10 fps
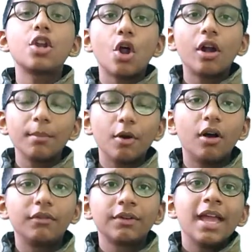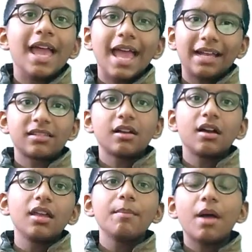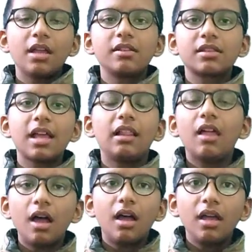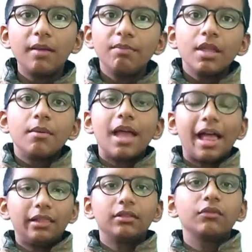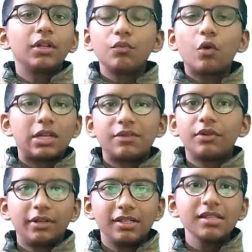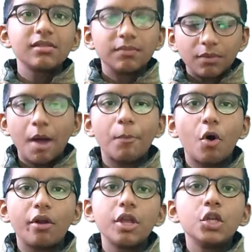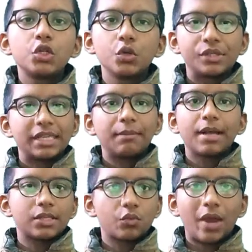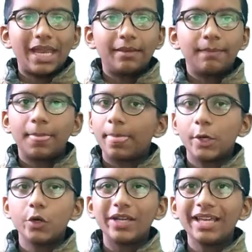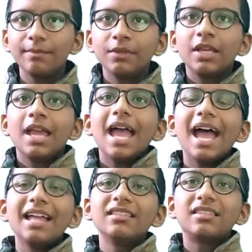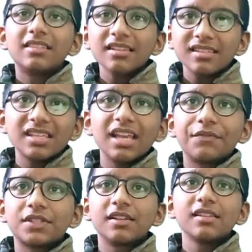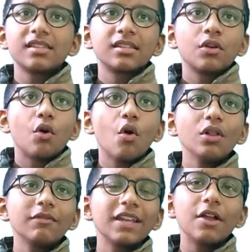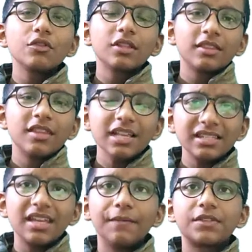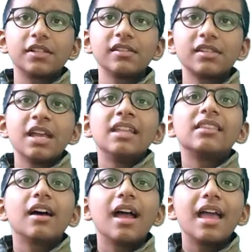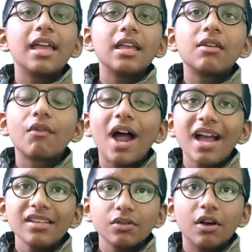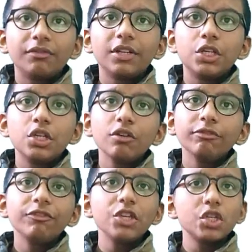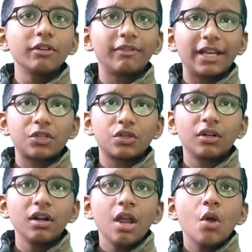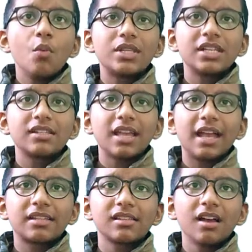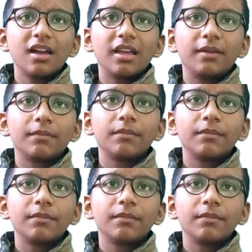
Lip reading: norm of xi minus Li, L1, whatever it is, upon 2 sigma squared. Okay, and this gives us, all the way down to this gives us the rise of a new feature vector, which is xi.